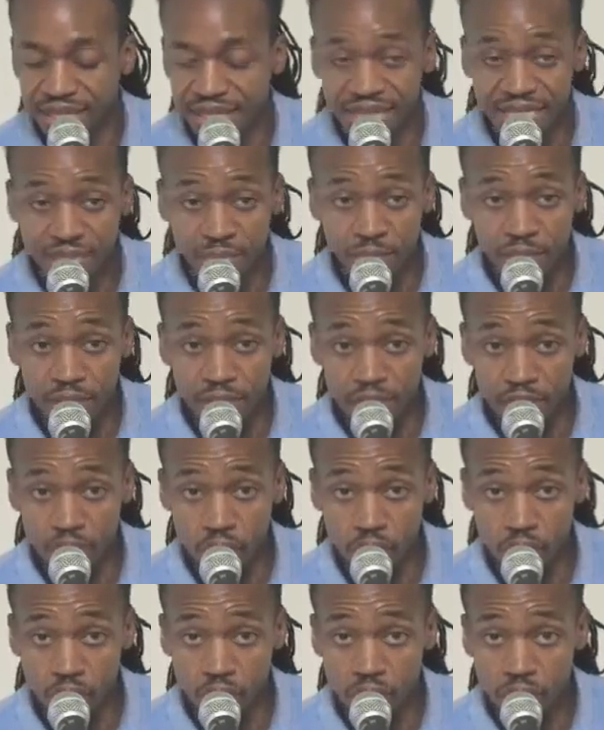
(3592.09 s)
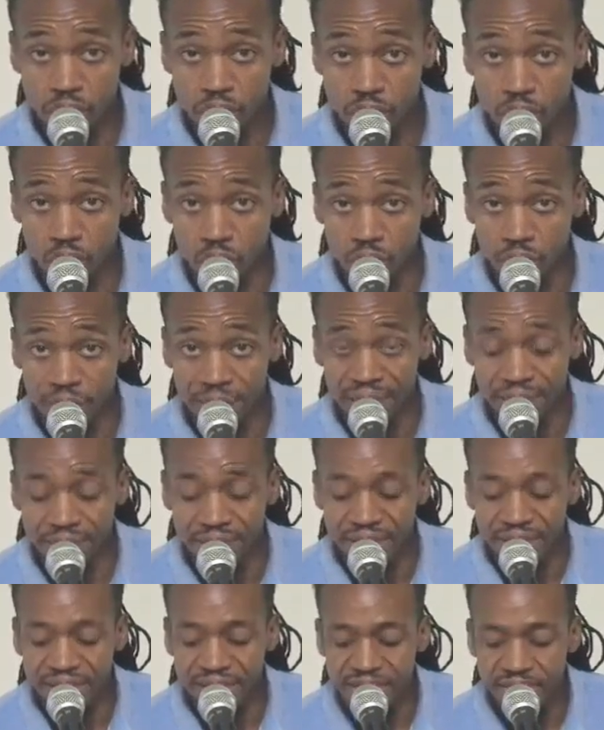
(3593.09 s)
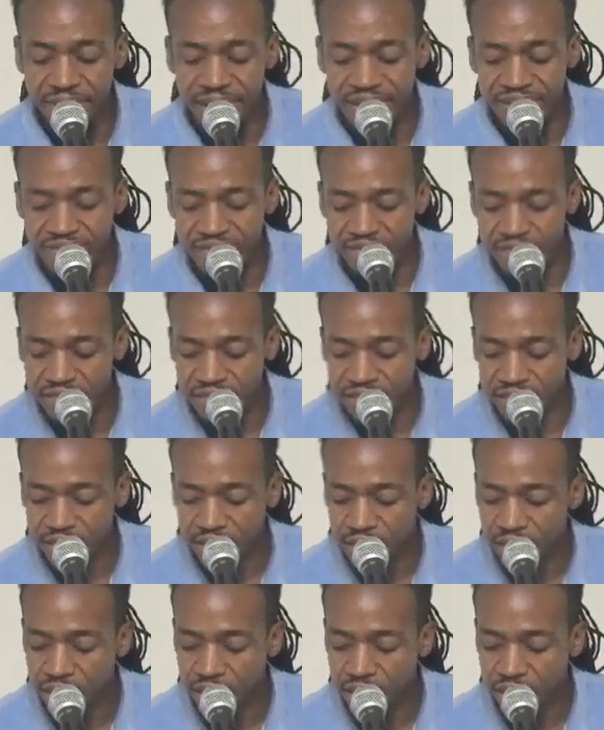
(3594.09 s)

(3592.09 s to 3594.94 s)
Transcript: like the mother who stole the baby in this passage,